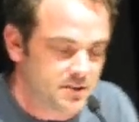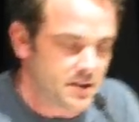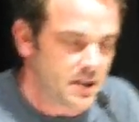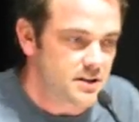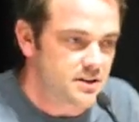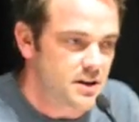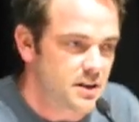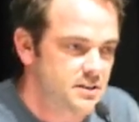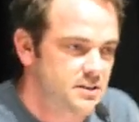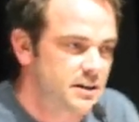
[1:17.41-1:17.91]

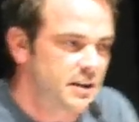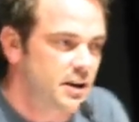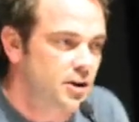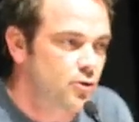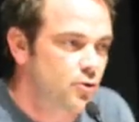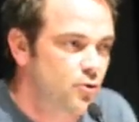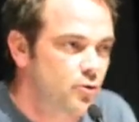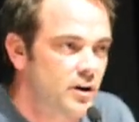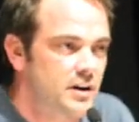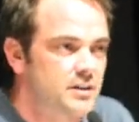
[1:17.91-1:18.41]
It's an
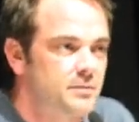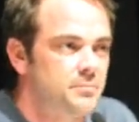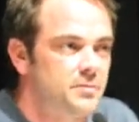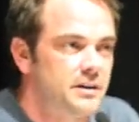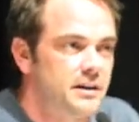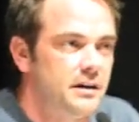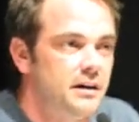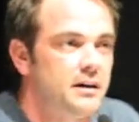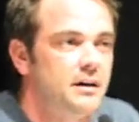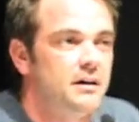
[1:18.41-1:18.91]

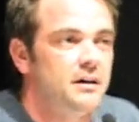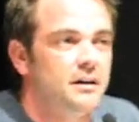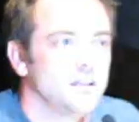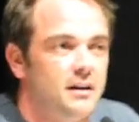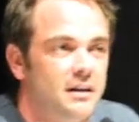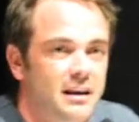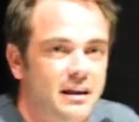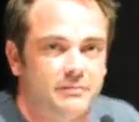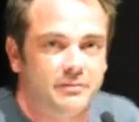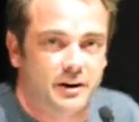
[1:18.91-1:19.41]
incredibly
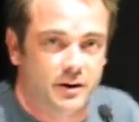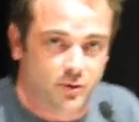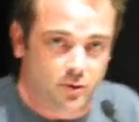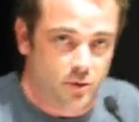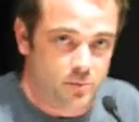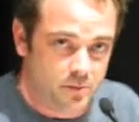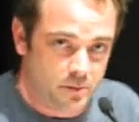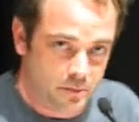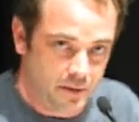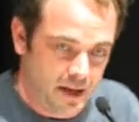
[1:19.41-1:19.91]
loving
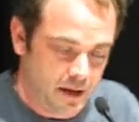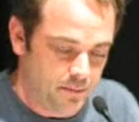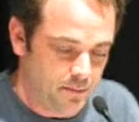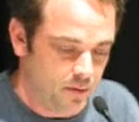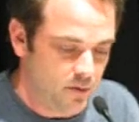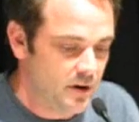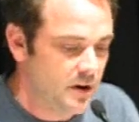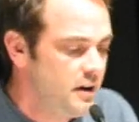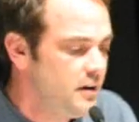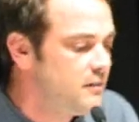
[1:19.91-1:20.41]
group of
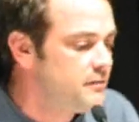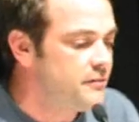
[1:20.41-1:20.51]
people.